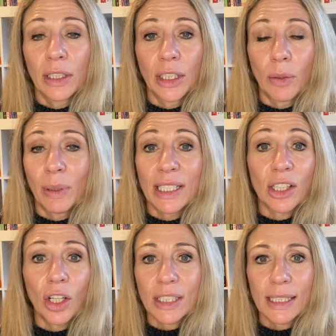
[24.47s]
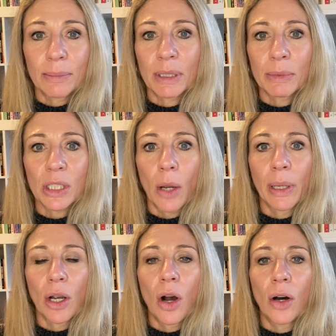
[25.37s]
where there's lots of symptoms
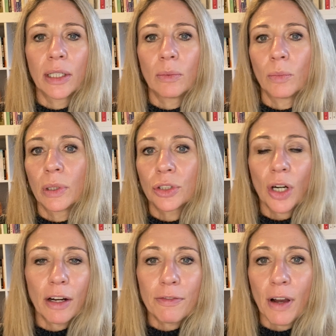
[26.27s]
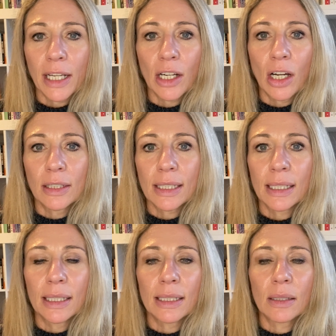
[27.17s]
going on and we're trying to find
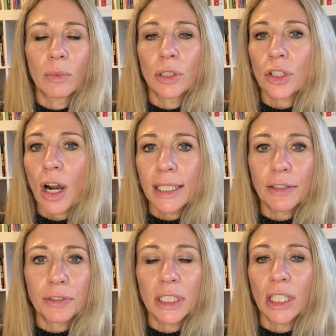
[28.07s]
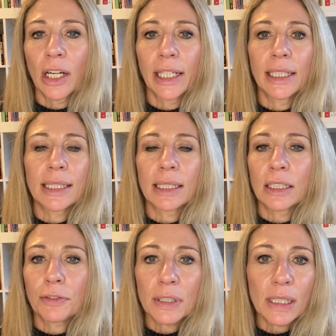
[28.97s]
answers and we're trying different diets and
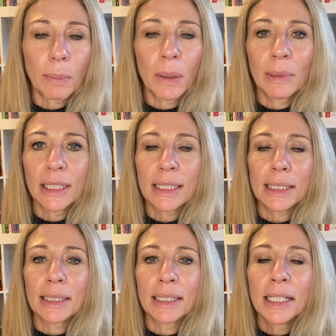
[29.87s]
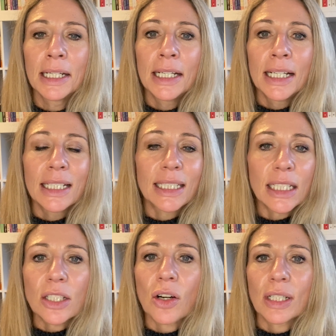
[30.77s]
different supplements and
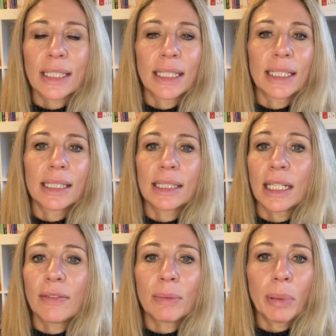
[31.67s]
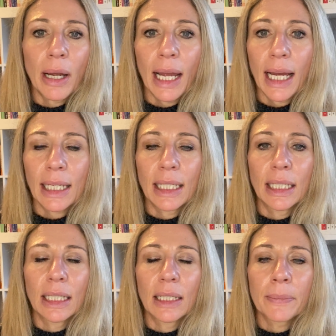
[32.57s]
detoxes and even
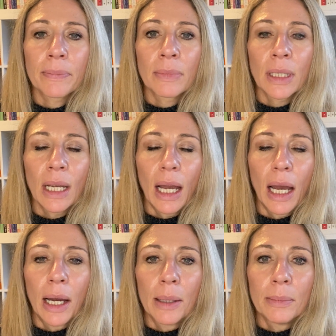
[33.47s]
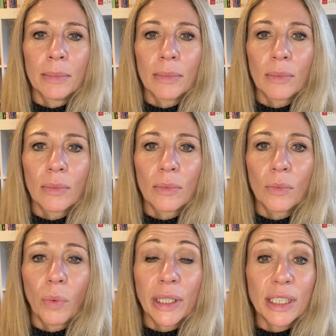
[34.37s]
biohacking, um,
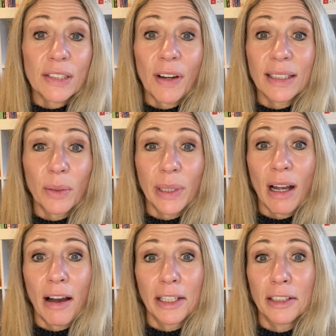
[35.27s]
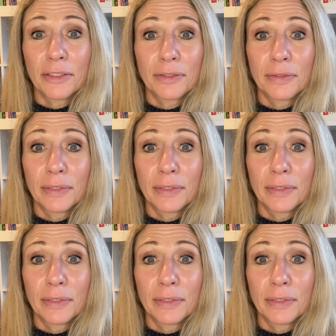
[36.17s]
we just find that we kind of,